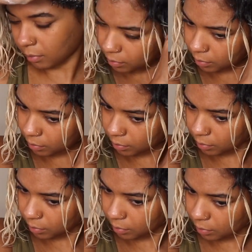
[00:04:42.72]
So I
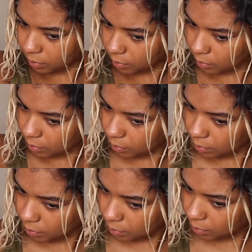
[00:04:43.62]
just go ahead and
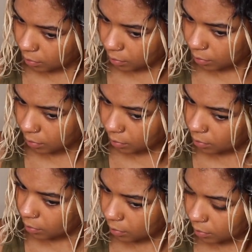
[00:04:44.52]
repeat that on every
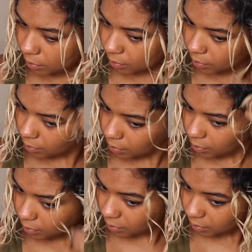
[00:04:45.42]
section
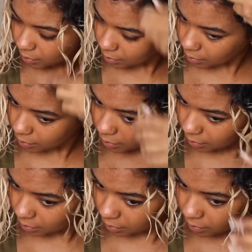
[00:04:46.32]
until I
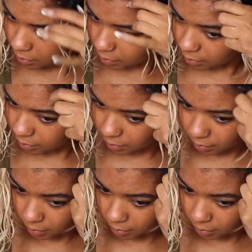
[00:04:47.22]
am done.